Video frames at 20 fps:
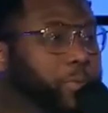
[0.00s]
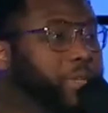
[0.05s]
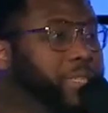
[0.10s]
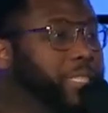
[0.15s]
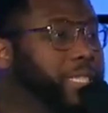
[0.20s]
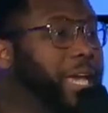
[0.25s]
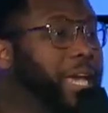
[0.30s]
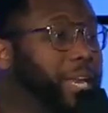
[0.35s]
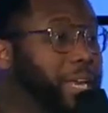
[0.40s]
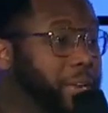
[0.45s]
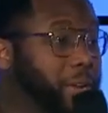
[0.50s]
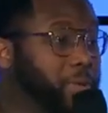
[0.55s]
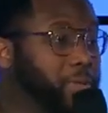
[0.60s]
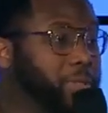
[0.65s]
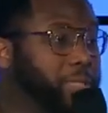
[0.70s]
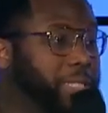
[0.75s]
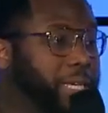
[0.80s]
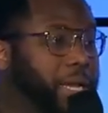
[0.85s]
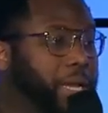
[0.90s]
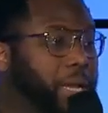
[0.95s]
excited and
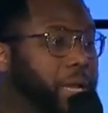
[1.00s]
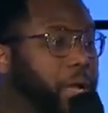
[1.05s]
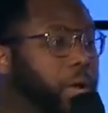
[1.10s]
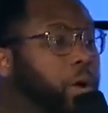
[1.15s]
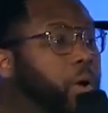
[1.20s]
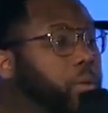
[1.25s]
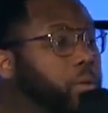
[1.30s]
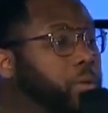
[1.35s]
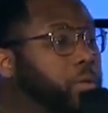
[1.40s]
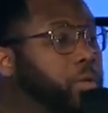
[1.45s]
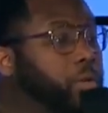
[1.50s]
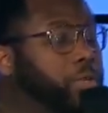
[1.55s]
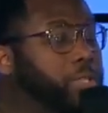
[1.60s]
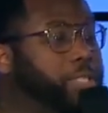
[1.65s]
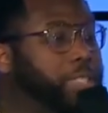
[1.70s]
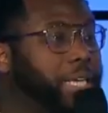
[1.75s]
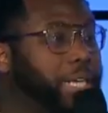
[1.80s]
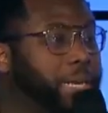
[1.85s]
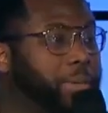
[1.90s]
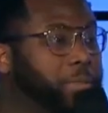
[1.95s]
was like, Oh, the Lord
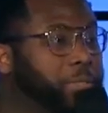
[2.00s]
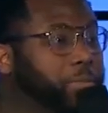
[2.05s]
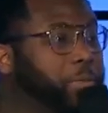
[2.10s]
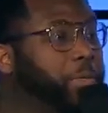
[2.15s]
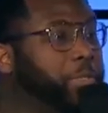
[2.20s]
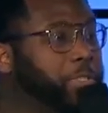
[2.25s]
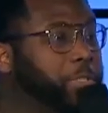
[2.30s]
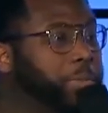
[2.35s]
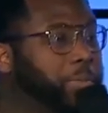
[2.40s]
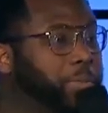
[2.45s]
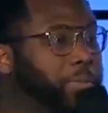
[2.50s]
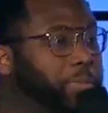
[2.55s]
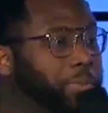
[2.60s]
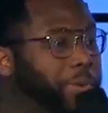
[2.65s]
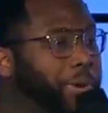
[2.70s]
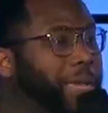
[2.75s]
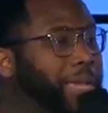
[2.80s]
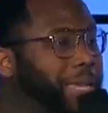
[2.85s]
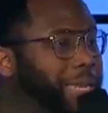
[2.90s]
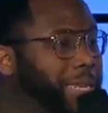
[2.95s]
said I'm supposed to be
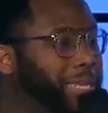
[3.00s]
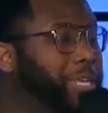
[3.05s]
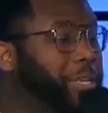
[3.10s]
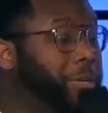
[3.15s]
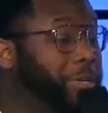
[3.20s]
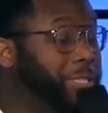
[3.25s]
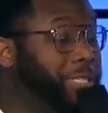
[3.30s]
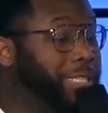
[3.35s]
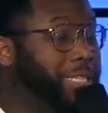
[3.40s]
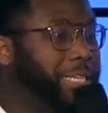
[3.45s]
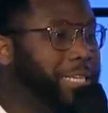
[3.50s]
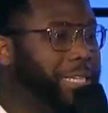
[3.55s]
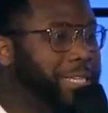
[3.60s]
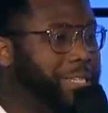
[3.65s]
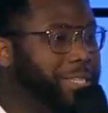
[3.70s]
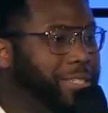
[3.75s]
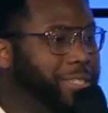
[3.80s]
praying and interceding.